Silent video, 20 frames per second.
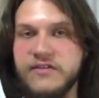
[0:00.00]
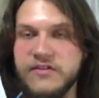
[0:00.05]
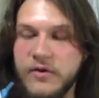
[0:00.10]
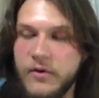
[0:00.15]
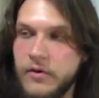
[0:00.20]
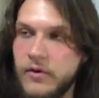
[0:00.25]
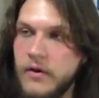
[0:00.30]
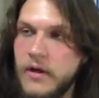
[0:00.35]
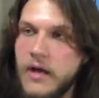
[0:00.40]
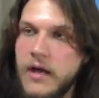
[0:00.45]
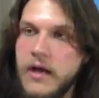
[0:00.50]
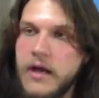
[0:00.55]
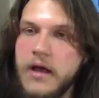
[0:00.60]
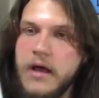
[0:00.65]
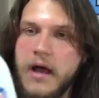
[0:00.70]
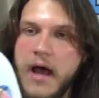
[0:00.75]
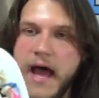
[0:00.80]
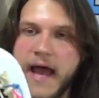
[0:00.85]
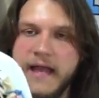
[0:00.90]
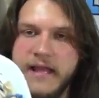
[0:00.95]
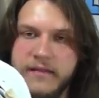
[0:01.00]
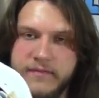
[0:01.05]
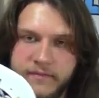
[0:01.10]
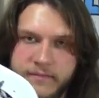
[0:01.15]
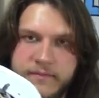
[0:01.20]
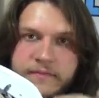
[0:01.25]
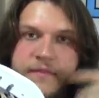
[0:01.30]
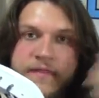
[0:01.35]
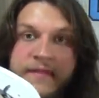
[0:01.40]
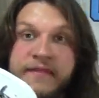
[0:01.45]
So
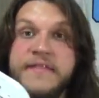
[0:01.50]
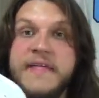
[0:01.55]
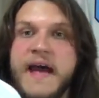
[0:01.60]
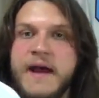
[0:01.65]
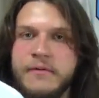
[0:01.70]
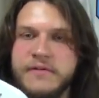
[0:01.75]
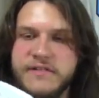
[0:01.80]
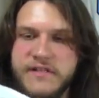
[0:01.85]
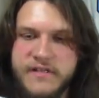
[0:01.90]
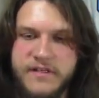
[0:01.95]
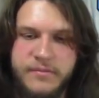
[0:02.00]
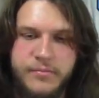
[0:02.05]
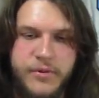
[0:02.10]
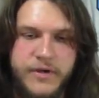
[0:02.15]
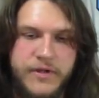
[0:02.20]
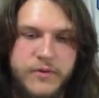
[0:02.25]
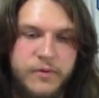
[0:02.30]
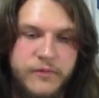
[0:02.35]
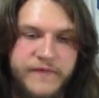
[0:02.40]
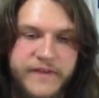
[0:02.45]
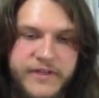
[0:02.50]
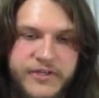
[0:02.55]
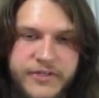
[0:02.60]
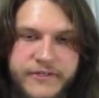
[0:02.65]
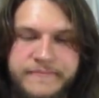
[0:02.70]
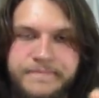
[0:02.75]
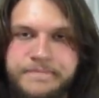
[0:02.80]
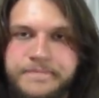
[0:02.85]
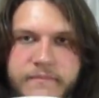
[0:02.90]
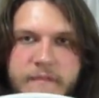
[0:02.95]
that was a pretty cool
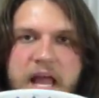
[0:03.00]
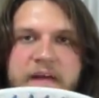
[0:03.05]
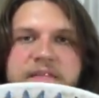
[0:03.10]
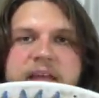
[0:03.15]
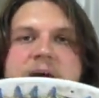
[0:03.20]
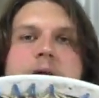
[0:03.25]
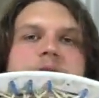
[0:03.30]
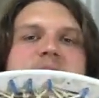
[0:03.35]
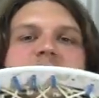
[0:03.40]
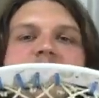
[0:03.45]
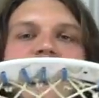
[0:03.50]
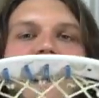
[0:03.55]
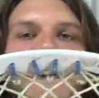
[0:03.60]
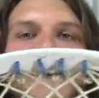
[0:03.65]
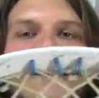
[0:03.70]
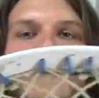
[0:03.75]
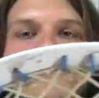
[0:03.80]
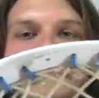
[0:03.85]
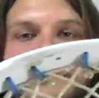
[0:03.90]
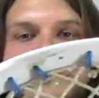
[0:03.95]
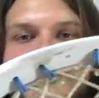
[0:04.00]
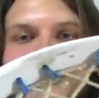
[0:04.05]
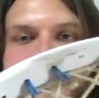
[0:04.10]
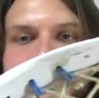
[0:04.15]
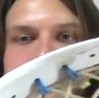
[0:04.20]
feature. On the outside here,